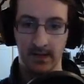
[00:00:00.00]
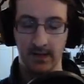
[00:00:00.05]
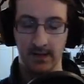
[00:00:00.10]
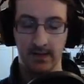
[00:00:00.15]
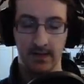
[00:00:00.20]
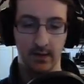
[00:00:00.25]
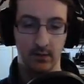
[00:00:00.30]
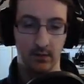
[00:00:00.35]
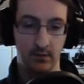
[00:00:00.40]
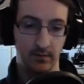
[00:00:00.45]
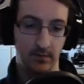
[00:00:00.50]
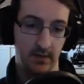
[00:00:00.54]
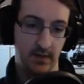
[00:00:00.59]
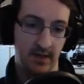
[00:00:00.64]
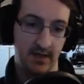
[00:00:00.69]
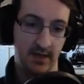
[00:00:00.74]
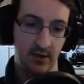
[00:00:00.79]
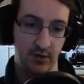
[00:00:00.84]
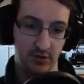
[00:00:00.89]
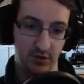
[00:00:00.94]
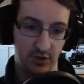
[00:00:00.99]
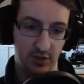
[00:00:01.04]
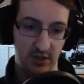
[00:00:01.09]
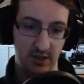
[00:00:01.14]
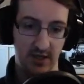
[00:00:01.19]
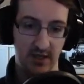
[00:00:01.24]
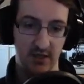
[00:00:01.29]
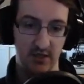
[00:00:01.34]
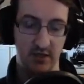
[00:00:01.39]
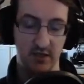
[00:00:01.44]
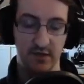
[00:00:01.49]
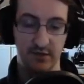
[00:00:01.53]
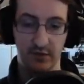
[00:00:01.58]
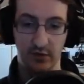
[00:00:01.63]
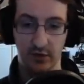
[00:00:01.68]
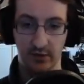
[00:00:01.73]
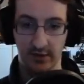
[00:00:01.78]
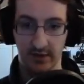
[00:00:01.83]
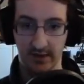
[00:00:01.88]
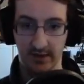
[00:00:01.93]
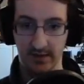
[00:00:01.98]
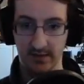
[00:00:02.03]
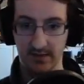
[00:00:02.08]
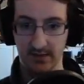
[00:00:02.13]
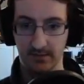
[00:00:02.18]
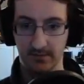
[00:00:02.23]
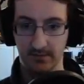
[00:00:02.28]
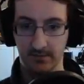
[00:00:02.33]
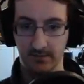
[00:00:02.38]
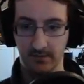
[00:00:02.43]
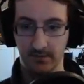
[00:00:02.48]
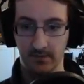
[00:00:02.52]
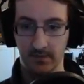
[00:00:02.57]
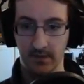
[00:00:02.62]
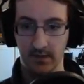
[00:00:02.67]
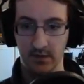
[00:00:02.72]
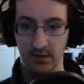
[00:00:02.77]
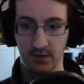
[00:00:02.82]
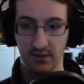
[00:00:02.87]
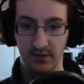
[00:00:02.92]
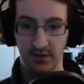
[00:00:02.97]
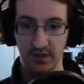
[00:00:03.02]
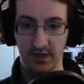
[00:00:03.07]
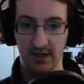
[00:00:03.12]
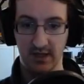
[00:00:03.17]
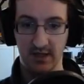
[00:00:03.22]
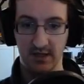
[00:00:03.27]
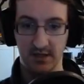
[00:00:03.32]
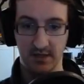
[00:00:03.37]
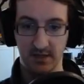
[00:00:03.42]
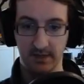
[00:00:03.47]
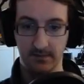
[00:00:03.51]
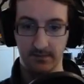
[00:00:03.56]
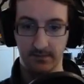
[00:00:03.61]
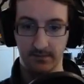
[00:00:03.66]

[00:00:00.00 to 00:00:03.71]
Now, you can also charge this Photon Art. So if you charge it,